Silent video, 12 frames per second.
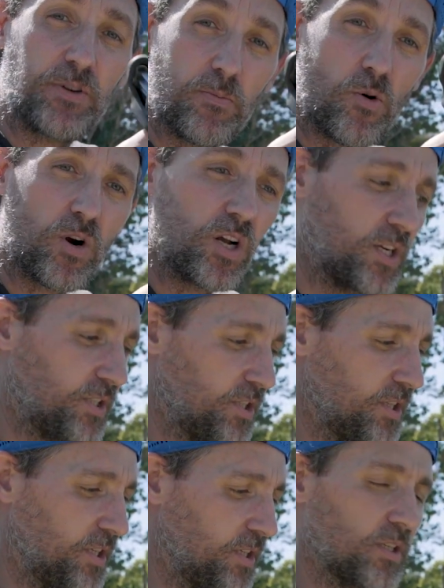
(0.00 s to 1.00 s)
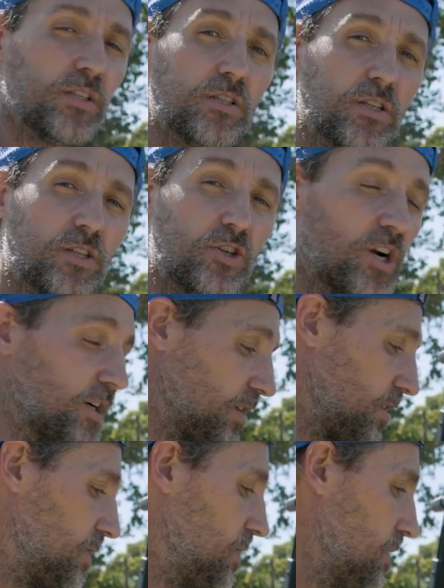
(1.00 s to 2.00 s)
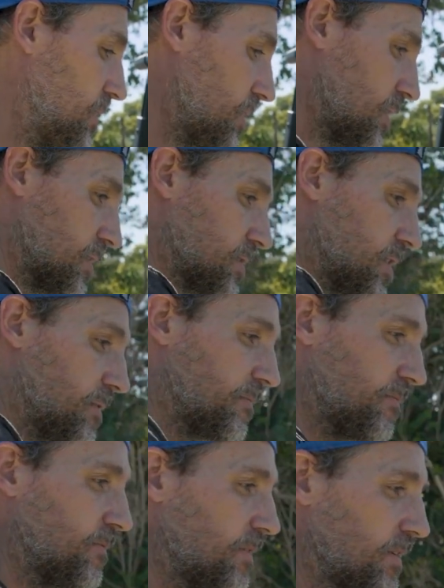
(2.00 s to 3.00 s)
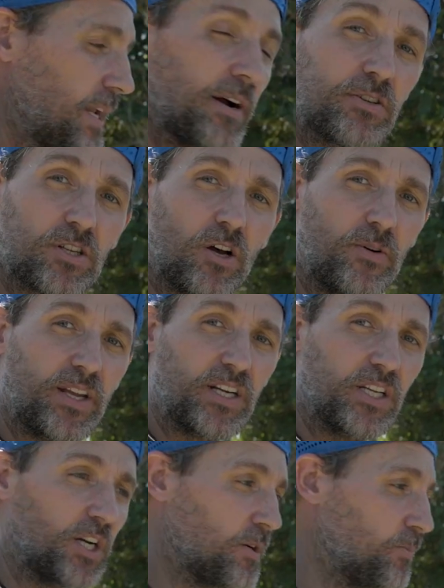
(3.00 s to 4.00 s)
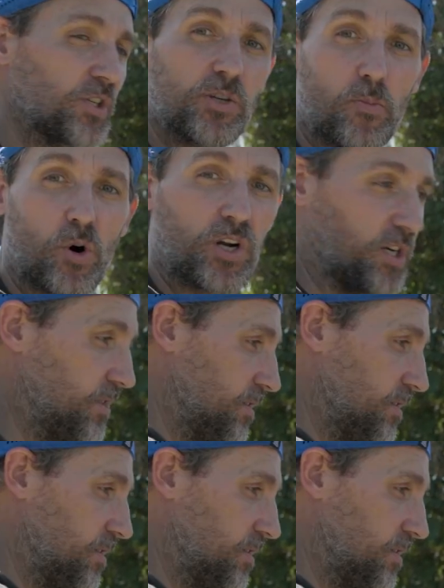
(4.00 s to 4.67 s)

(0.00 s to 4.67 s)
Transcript: your board onto the truck. So now it's all ready to go. Put your board on.